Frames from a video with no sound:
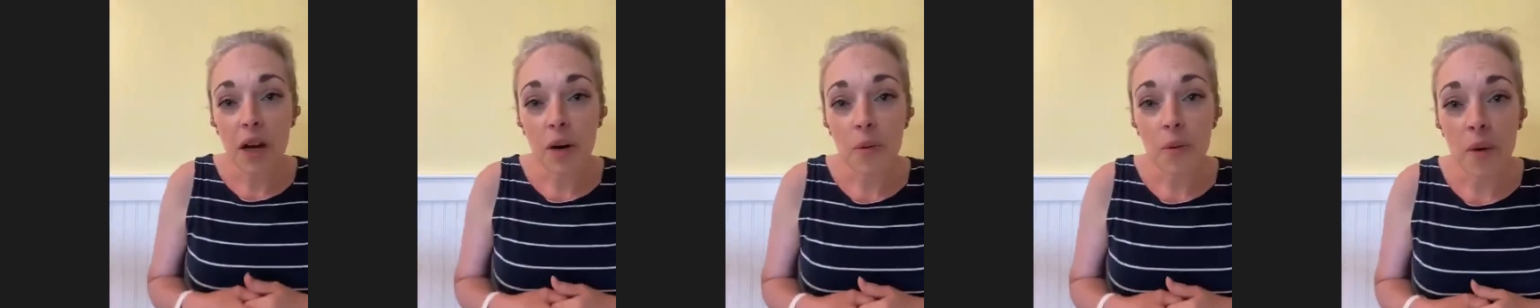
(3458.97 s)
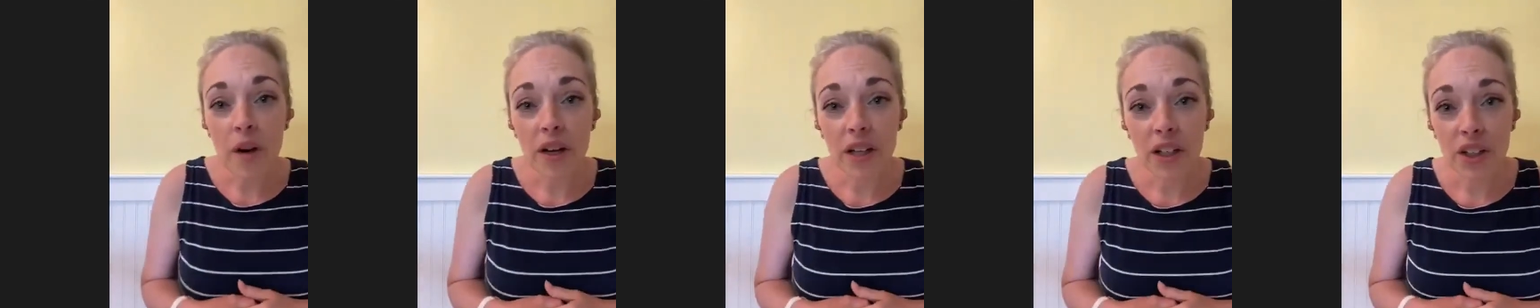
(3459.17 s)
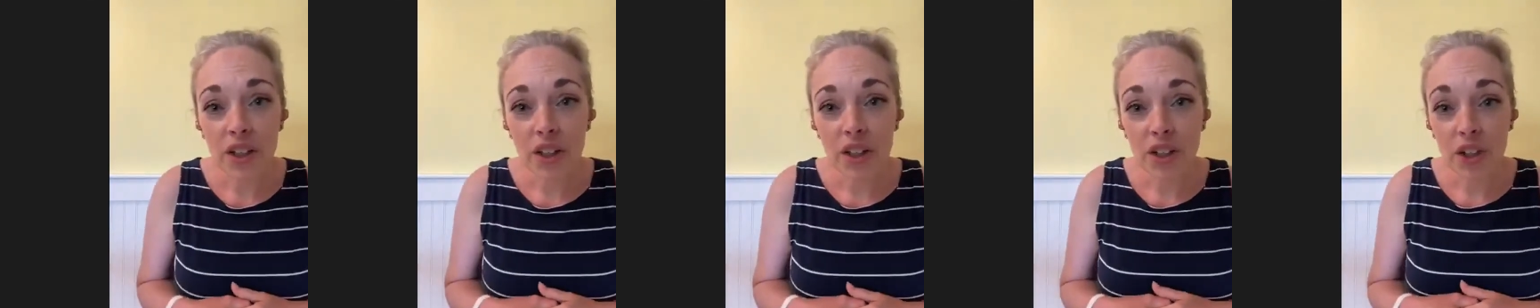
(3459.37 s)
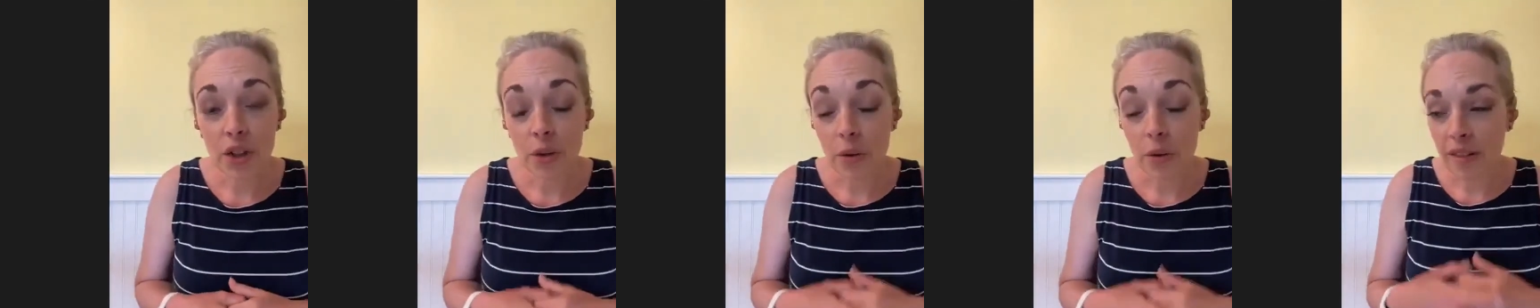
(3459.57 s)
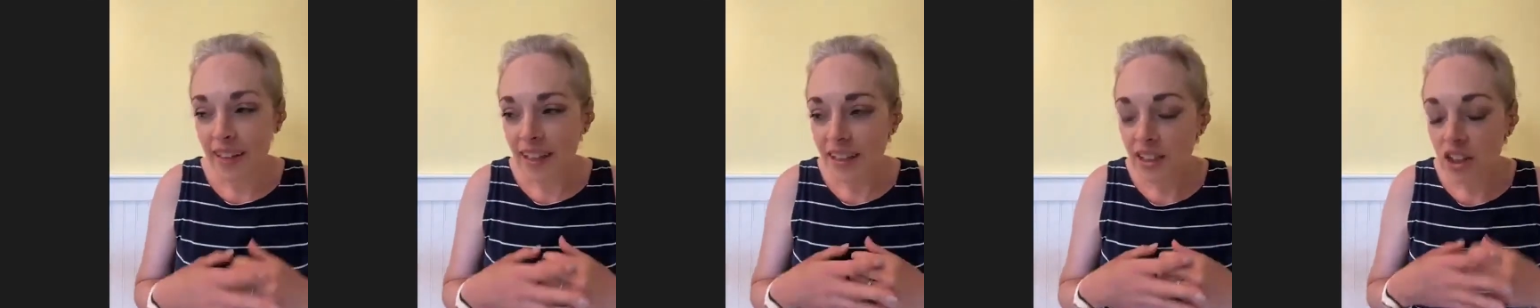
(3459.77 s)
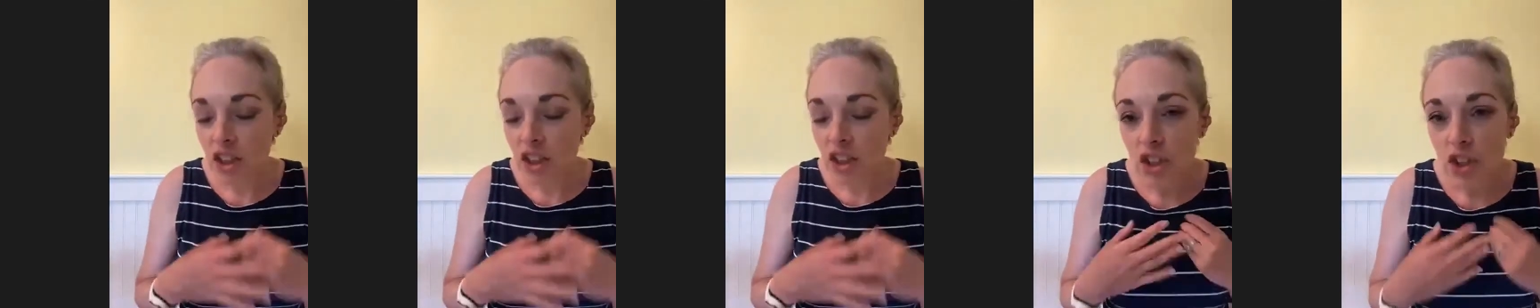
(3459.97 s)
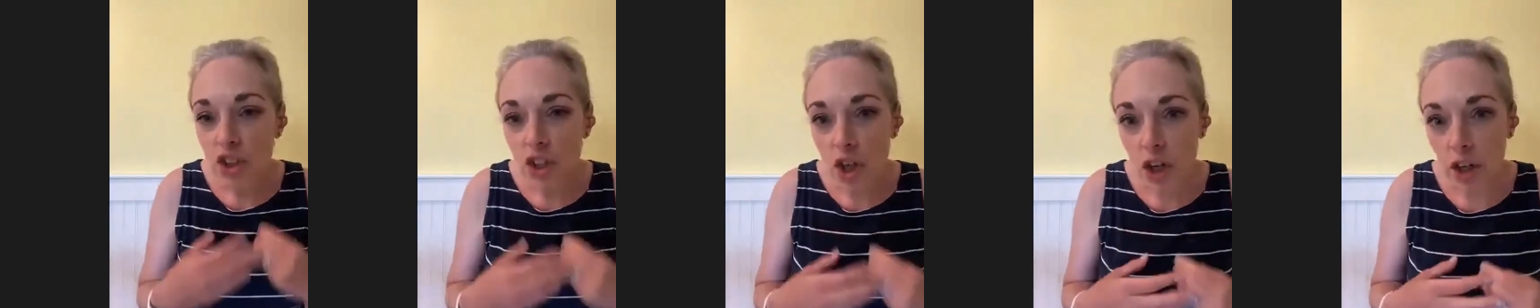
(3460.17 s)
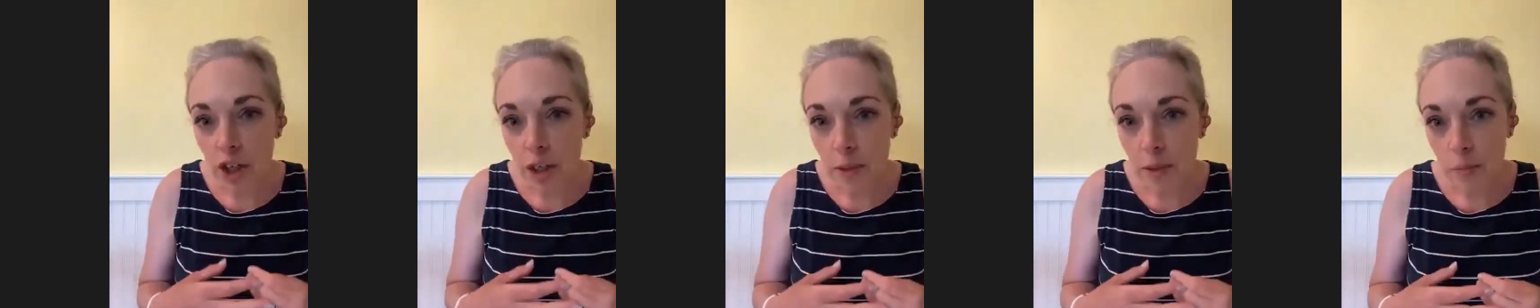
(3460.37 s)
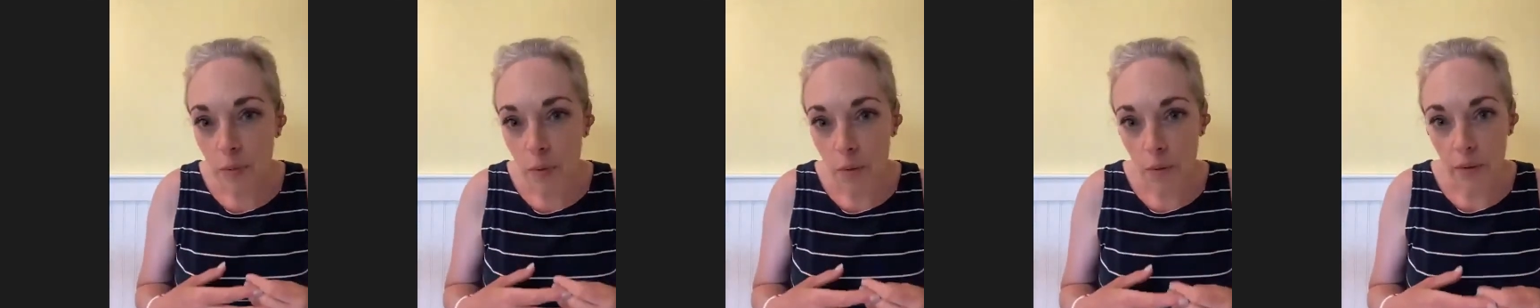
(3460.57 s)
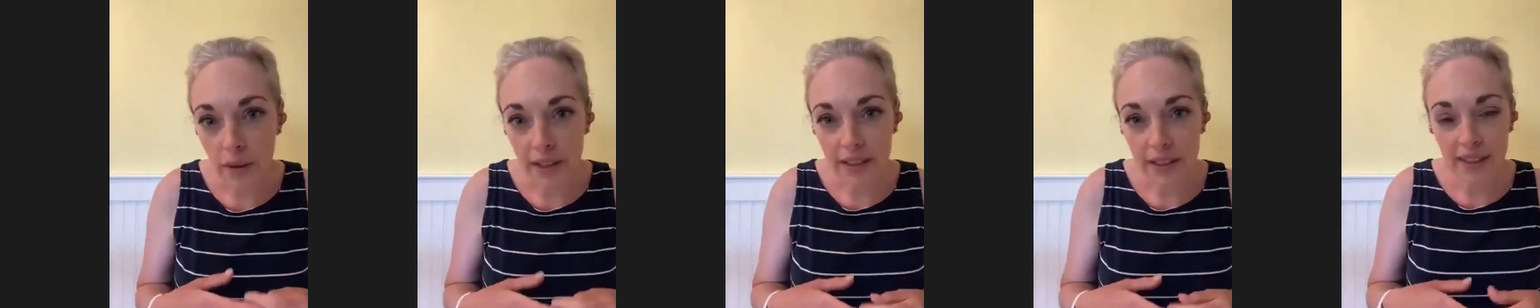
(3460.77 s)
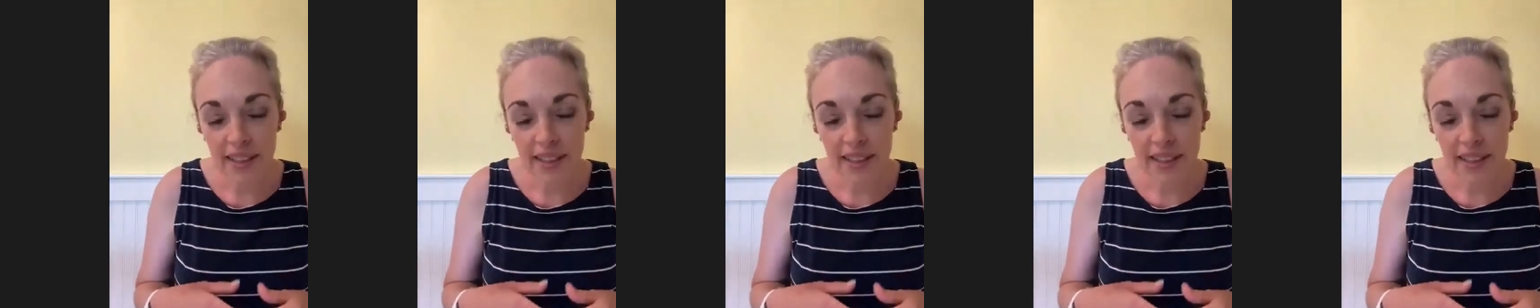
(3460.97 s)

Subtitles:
But that's what I want you to do. And that's a starting